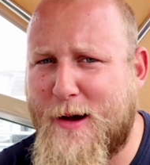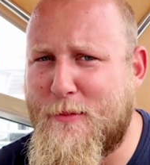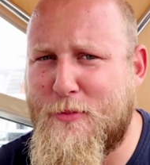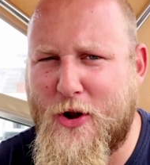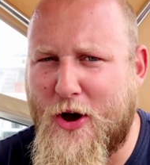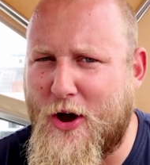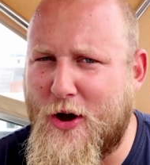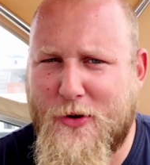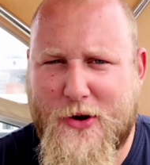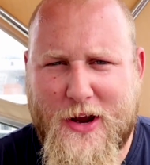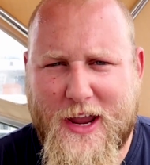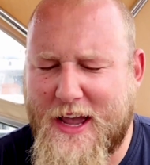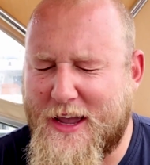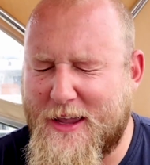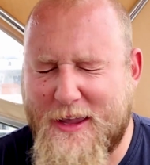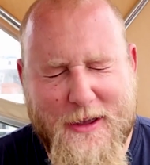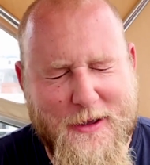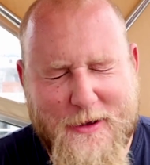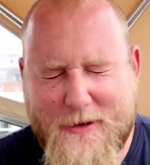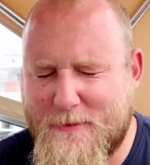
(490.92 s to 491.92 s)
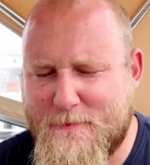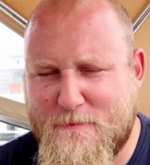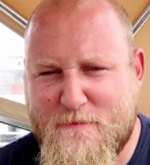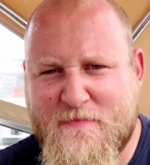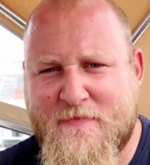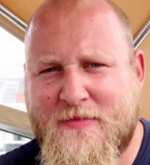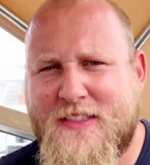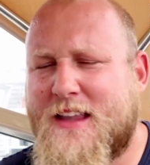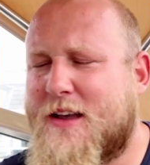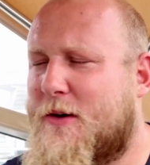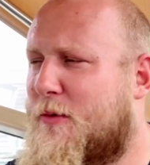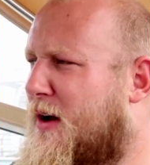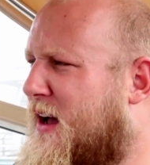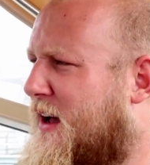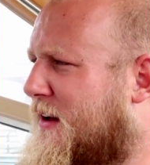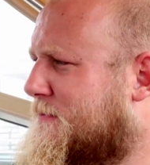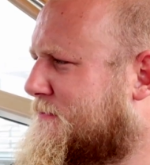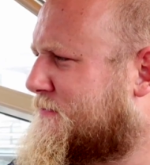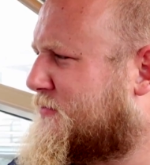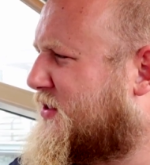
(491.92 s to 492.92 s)
I'm not okay.
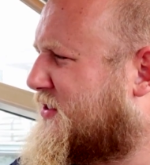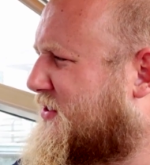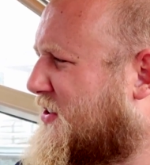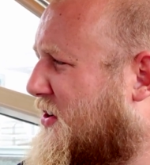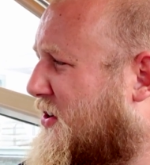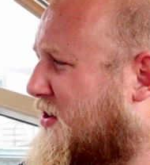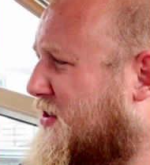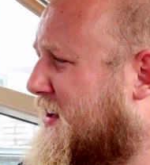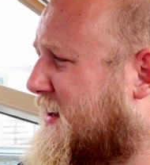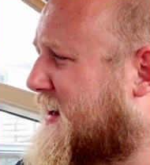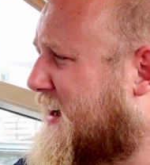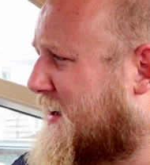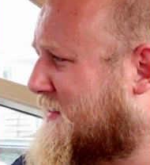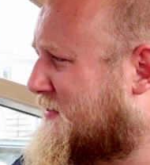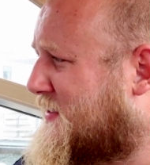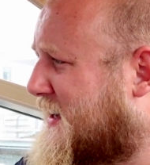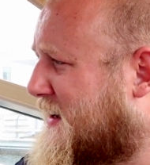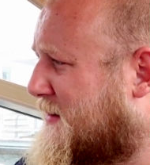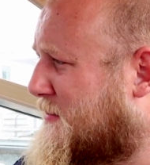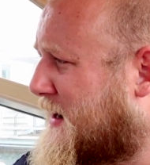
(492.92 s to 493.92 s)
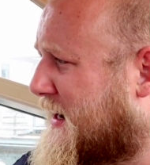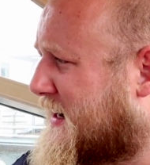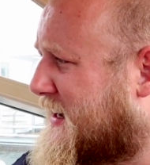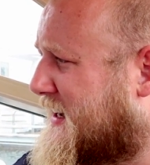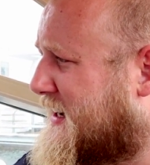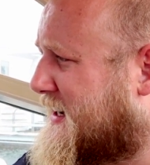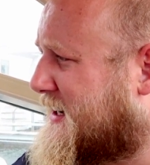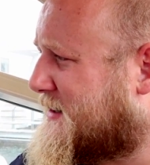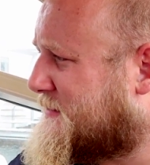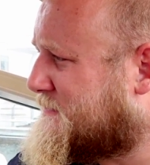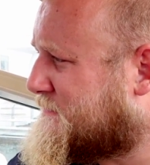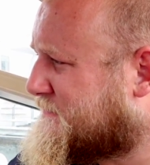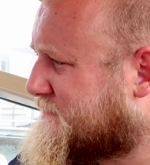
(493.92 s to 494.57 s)
Well, we've got all the dive kit back here.